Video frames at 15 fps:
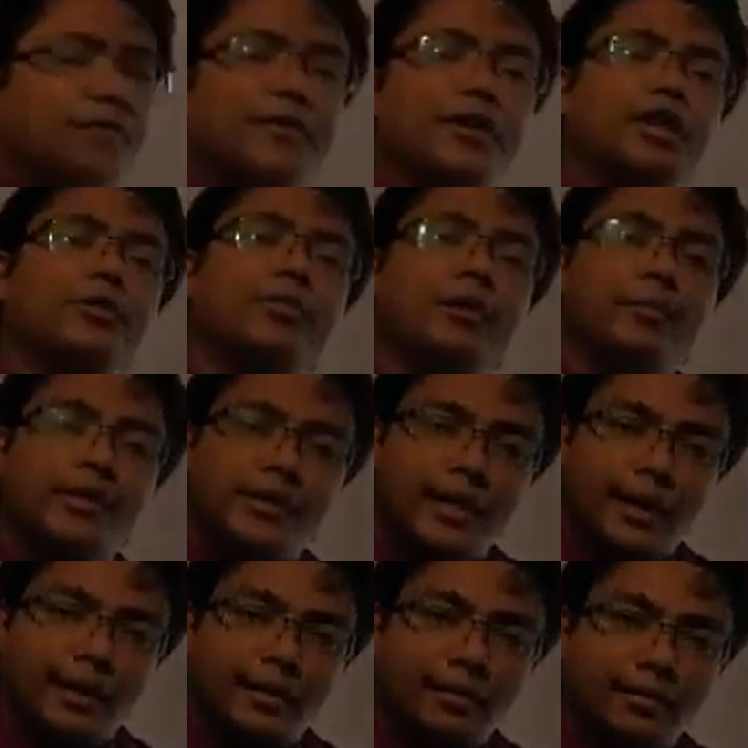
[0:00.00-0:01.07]
of your
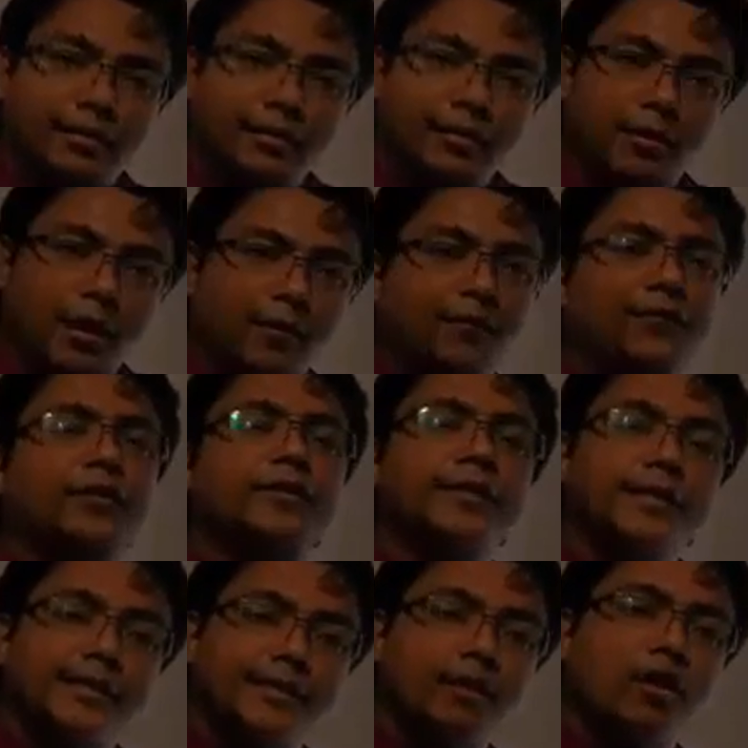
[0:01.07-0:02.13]
information. Of
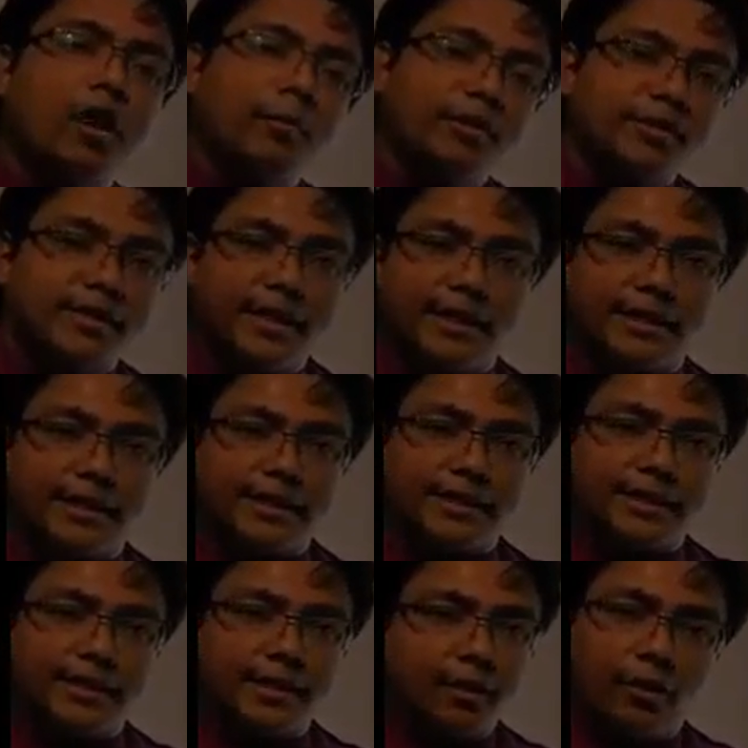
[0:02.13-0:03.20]
course, it is a common
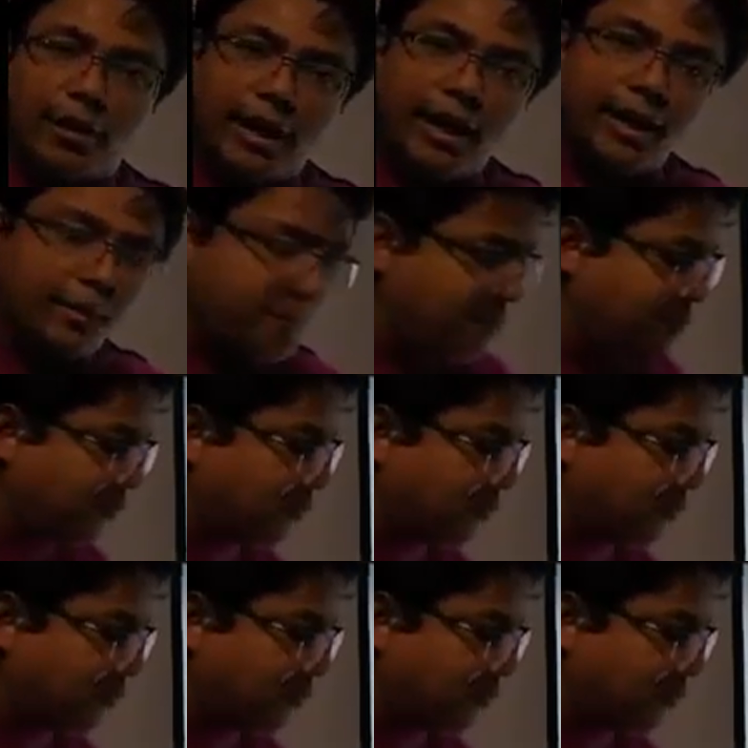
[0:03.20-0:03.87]
sentence. Okay?